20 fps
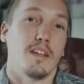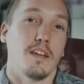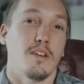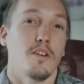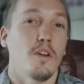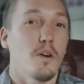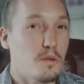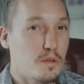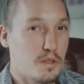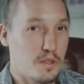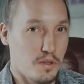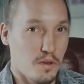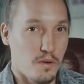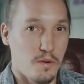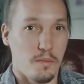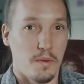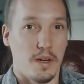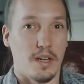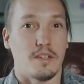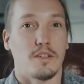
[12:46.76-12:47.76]
know
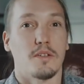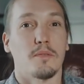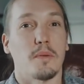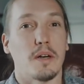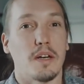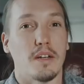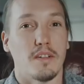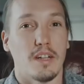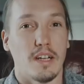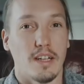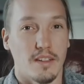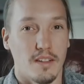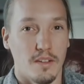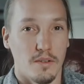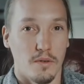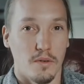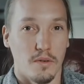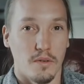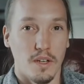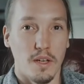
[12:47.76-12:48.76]
so much about like their
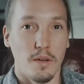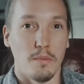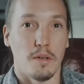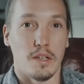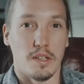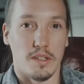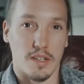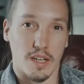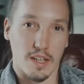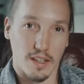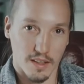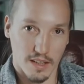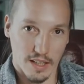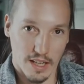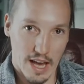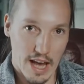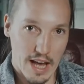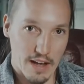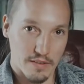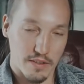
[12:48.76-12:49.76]
own image, and
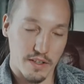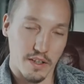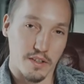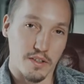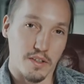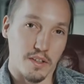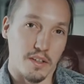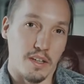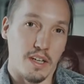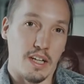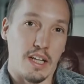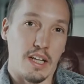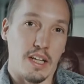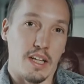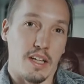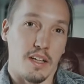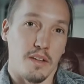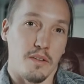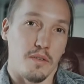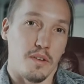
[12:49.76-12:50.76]
they have such a
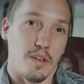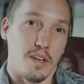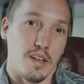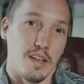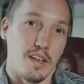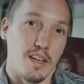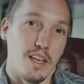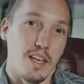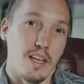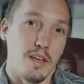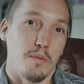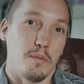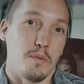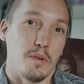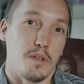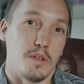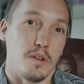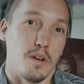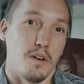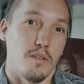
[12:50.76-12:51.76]

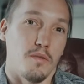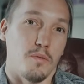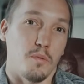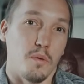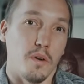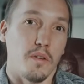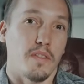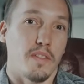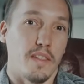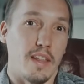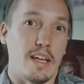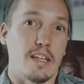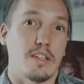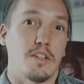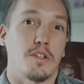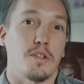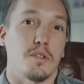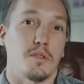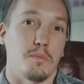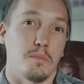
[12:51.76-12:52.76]
image of what that
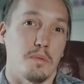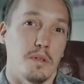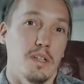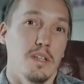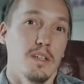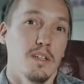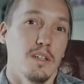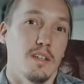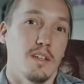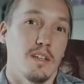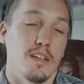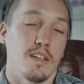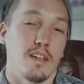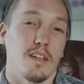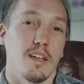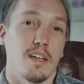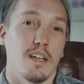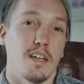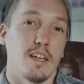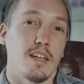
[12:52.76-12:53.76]
should be.
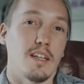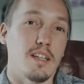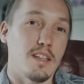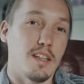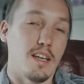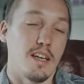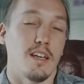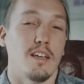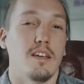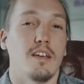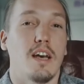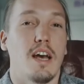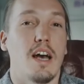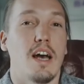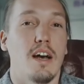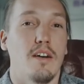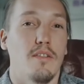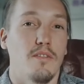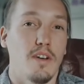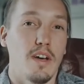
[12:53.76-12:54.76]
They
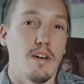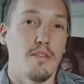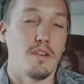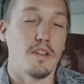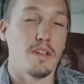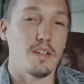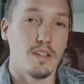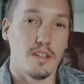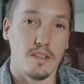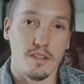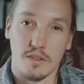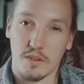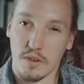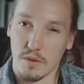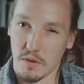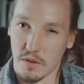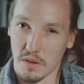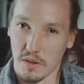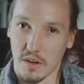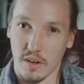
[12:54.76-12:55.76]
have everything
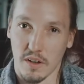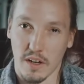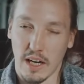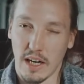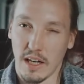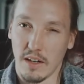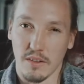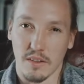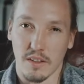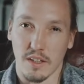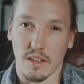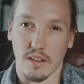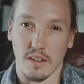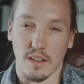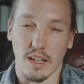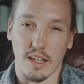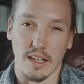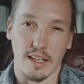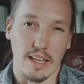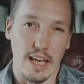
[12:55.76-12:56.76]
so thought out
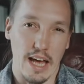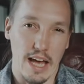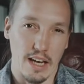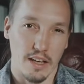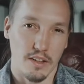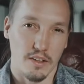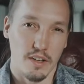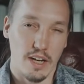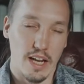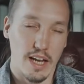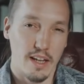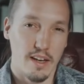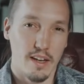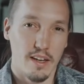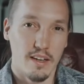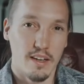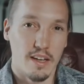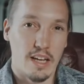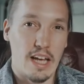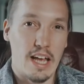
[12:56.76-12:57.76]
and
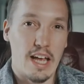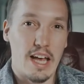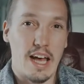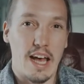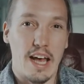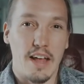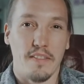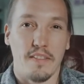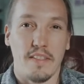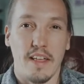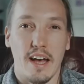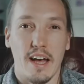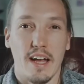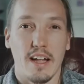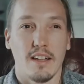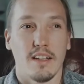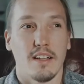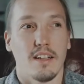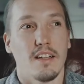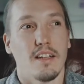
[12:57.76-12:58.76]
calculated. And
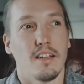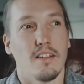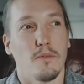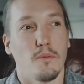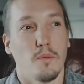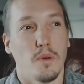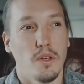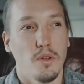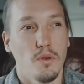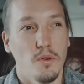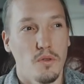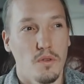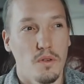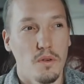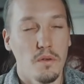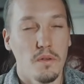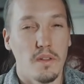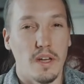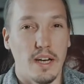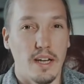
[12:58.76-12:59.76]
that, when you
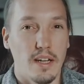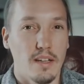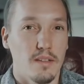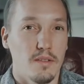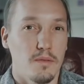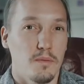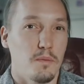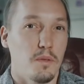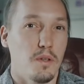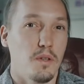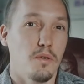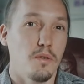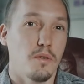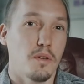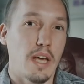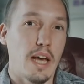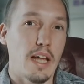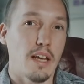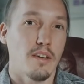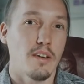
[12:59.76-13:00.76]
do that, when you
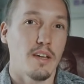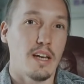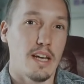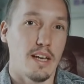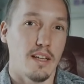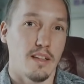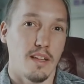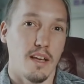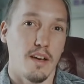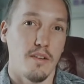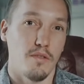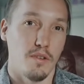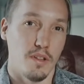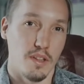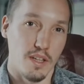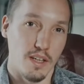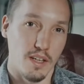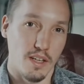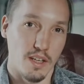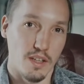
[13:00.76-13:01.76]
calculate
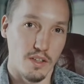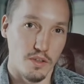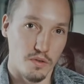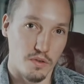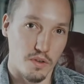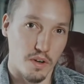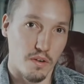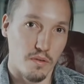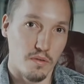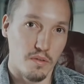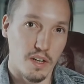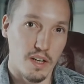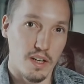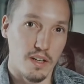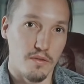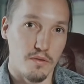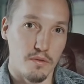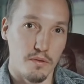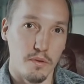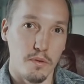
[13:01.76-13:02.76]
everything and you don't
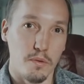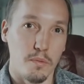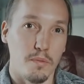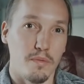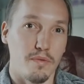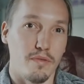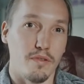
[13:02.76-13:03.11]
leave room